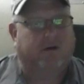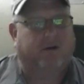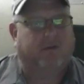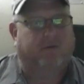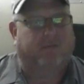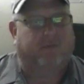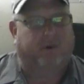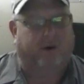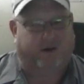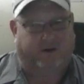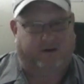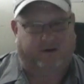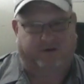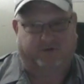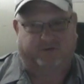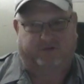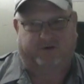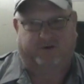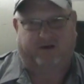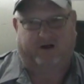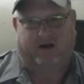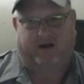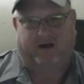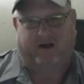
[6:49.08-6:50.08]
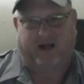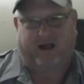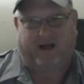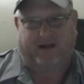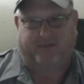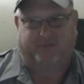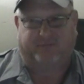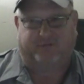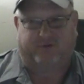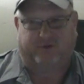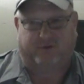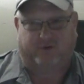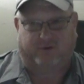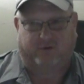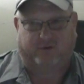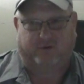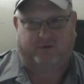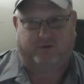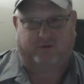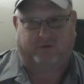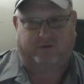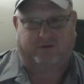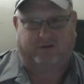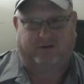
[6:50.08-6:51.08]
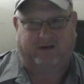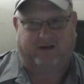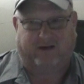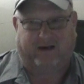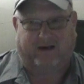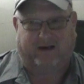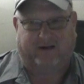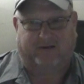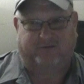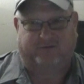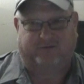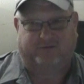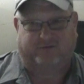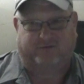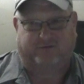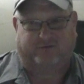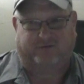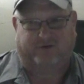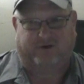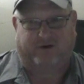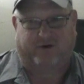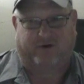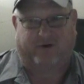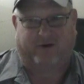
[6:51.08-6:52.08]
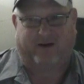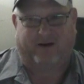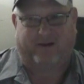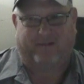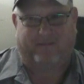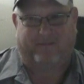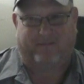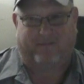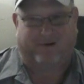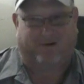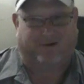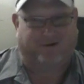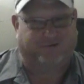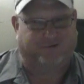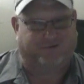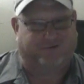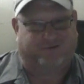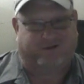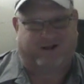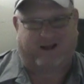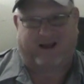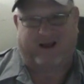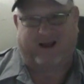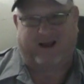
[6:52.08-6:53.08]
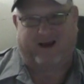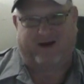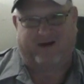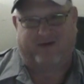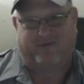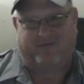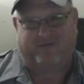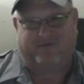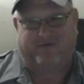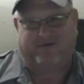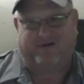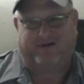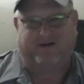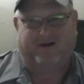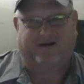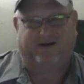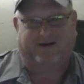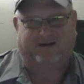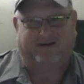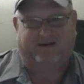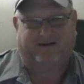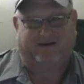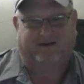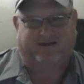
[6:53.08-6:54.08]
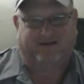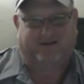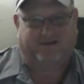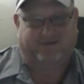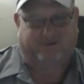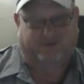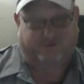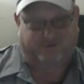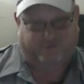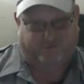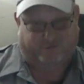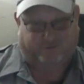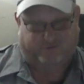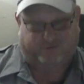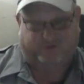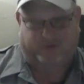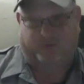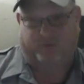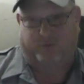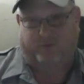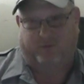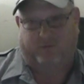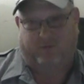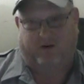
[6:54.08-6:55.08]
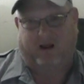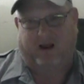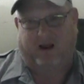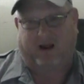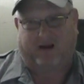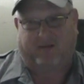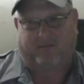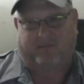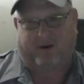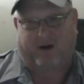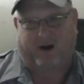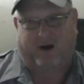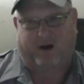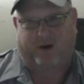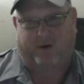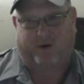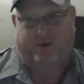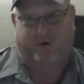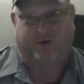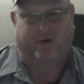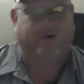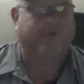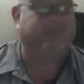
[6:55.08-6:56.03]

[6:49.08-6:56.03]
But is it an absolute necessary must-have to shoot black powder?